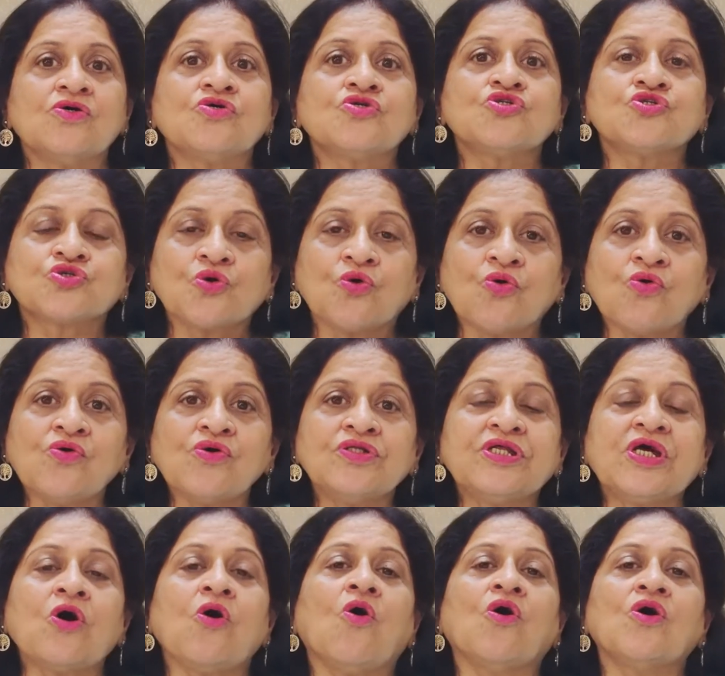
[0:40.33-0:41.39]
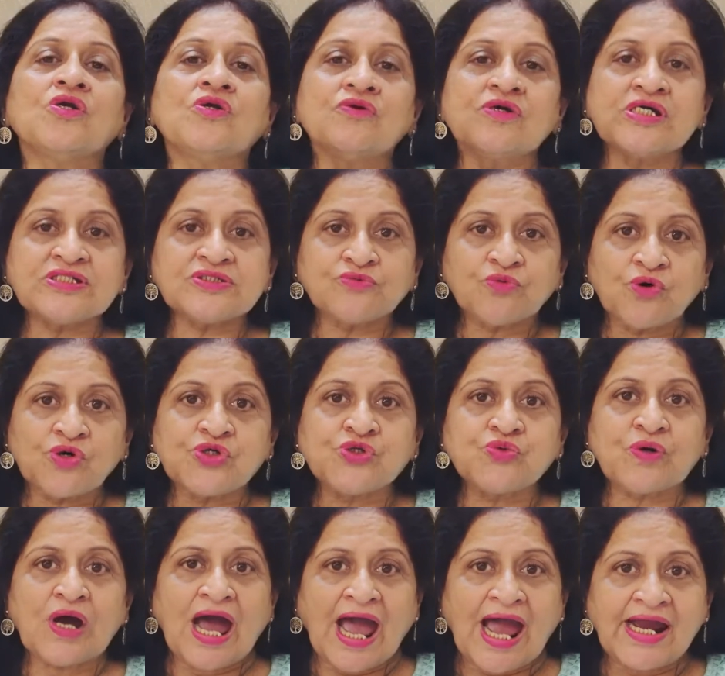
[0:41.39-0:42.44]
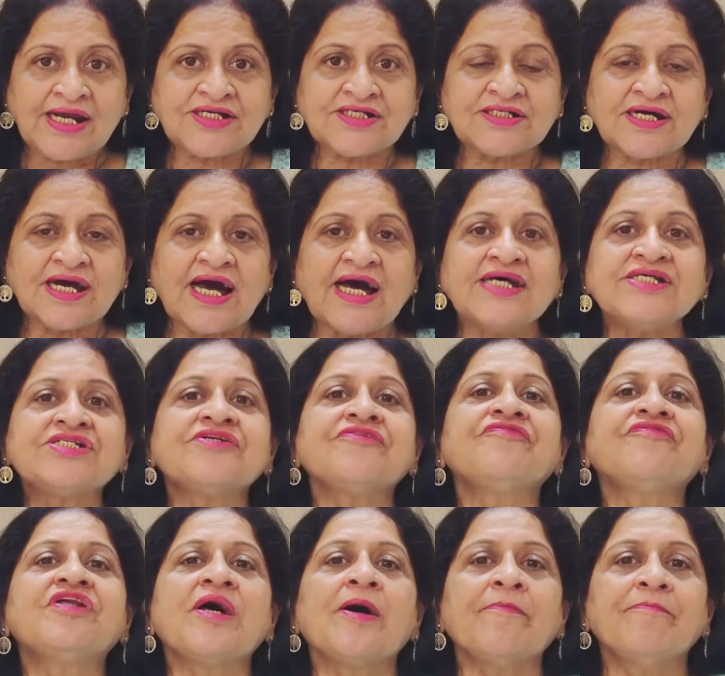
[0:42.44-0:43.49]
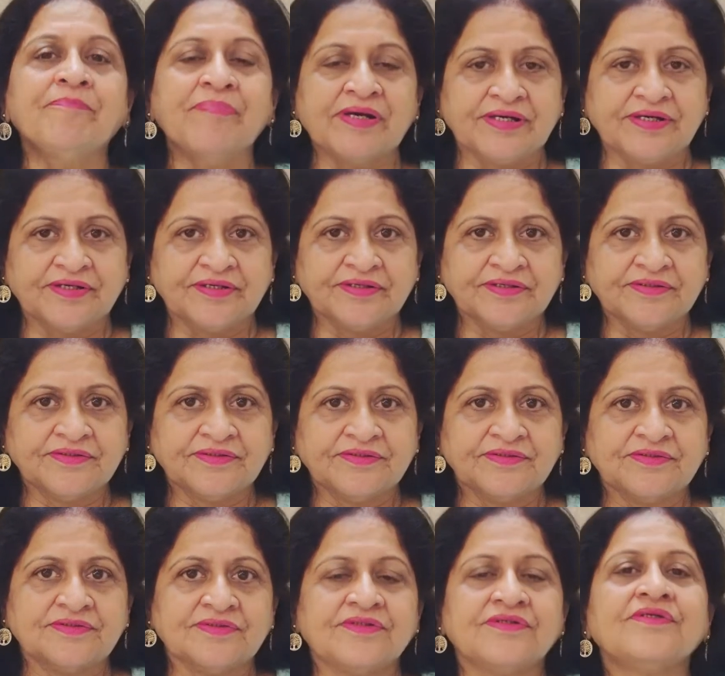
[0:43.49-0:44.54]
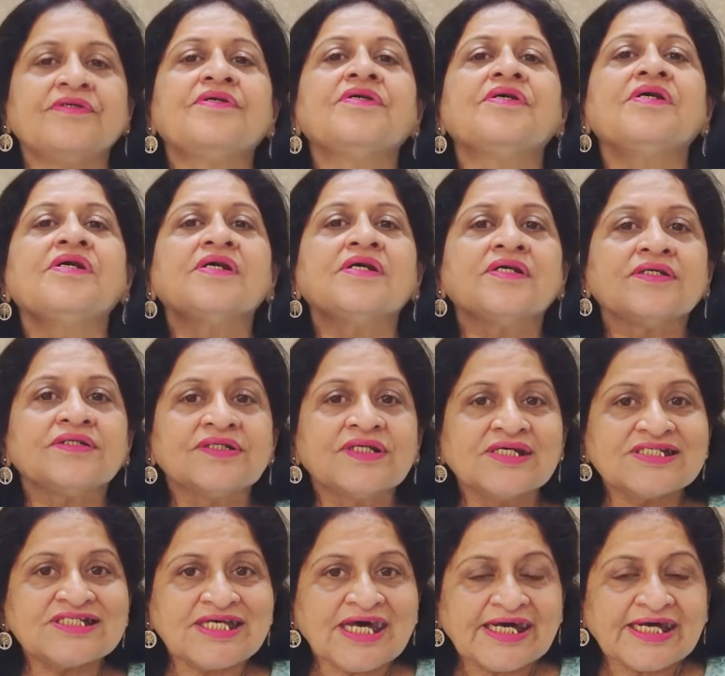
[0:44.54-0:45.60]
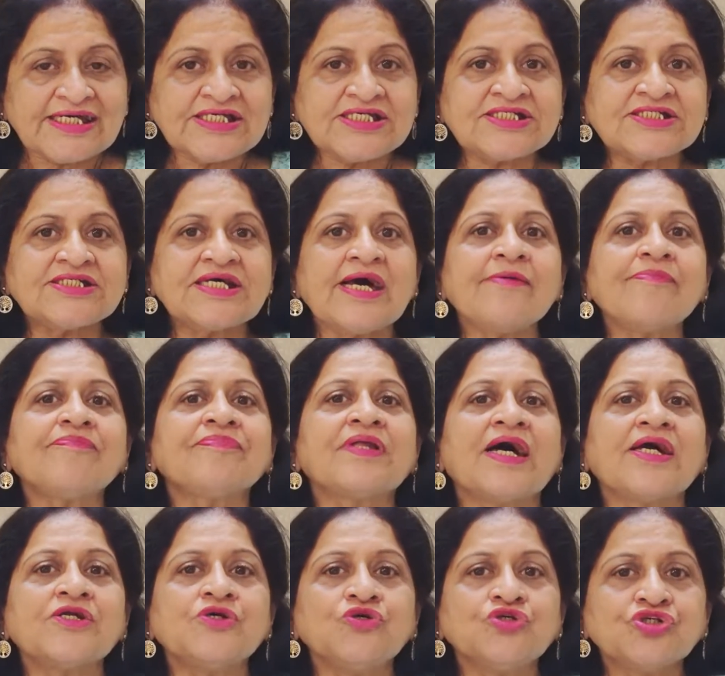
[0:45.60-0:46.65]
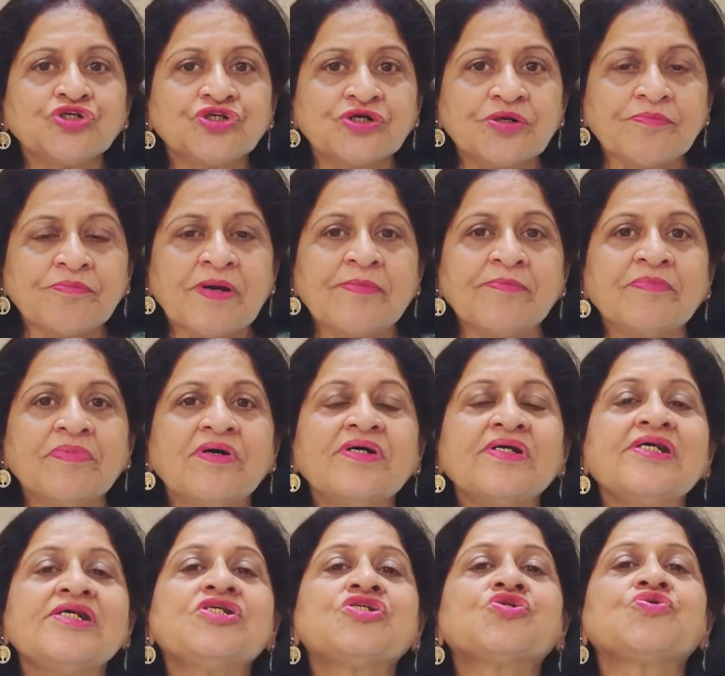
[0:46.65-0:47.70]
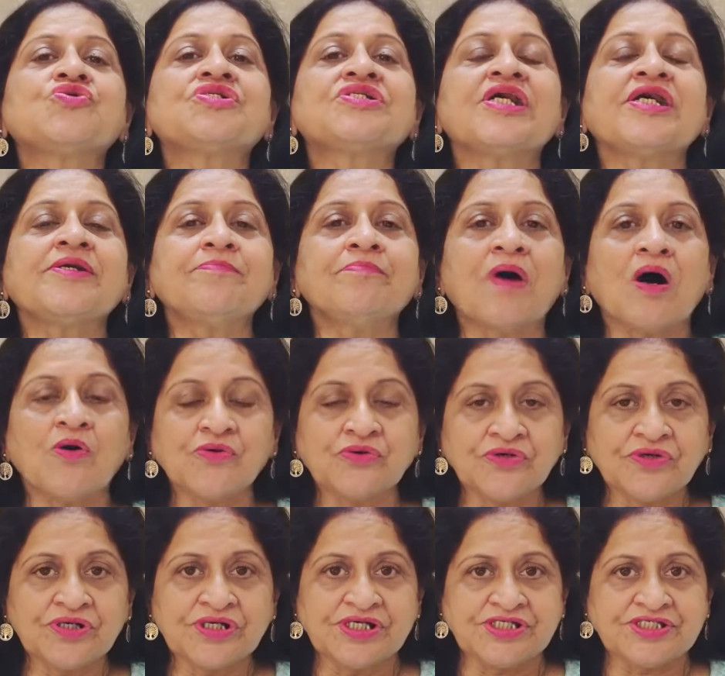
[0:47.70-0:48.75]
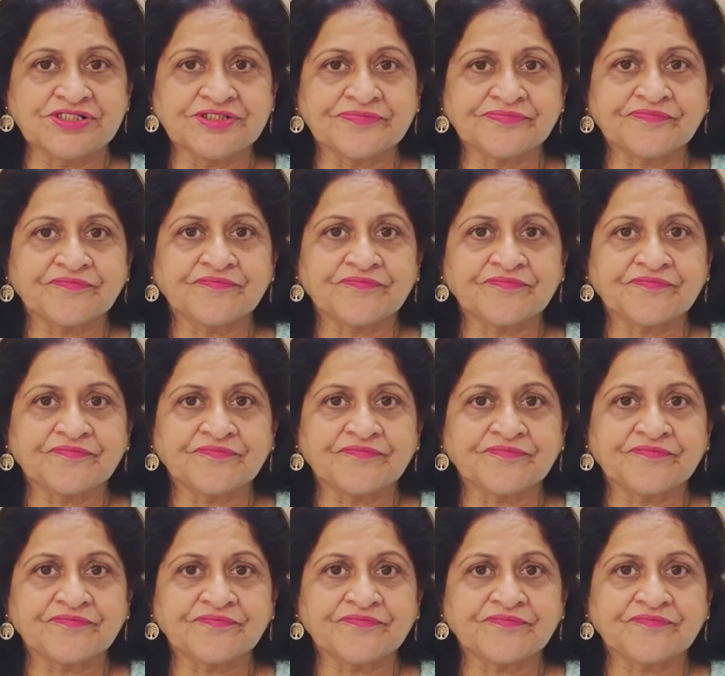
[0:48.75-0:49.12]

So they always want to act as if they are big. The second step that you should remember is to set boundaries.